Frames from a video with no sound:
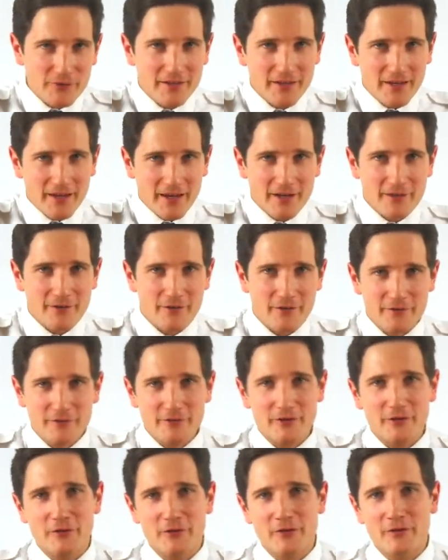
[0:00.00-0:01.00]
the
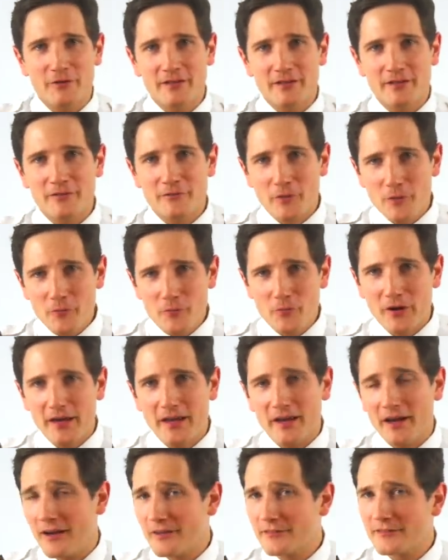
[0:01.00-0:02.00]
aircraft on the
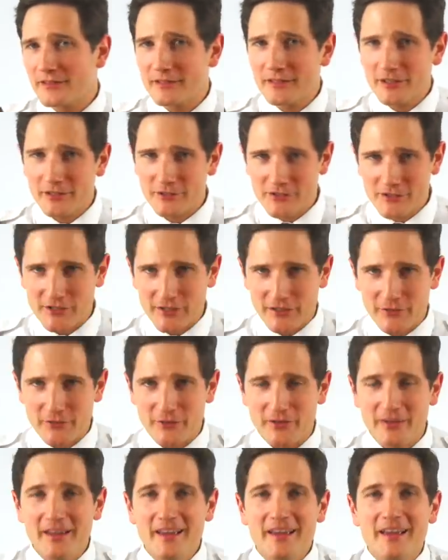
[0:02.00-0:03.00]
runway after
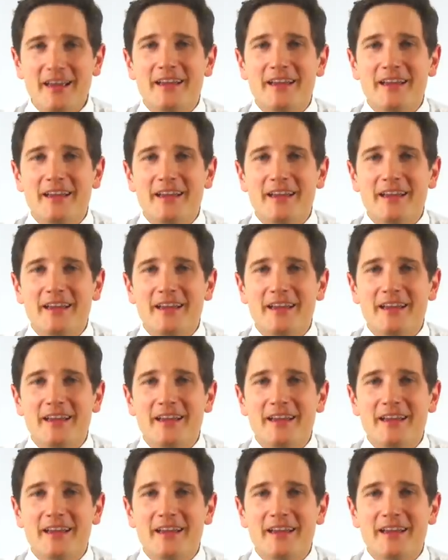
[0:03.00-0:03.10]
touchdown.